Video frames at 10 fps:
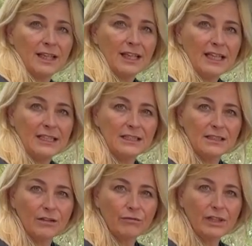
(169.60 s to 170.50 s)

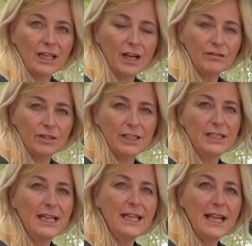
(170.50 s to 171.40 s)
is
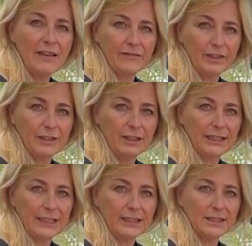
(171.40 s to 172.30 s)
311
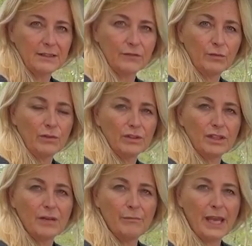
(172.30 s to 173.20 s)
litres if you want
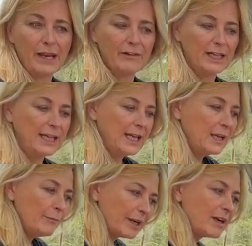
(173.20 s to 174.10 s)
to compare it.
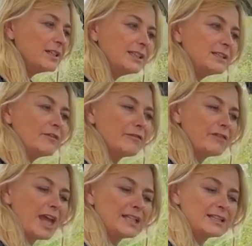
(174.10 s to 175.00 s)
Because of
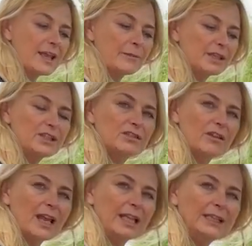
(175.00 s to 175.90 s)
that depth, it's just
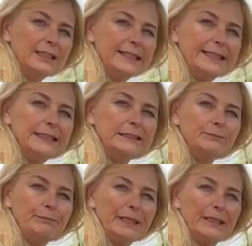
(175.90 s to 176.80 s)
got that little
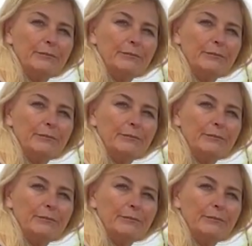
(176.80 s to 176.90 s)
bit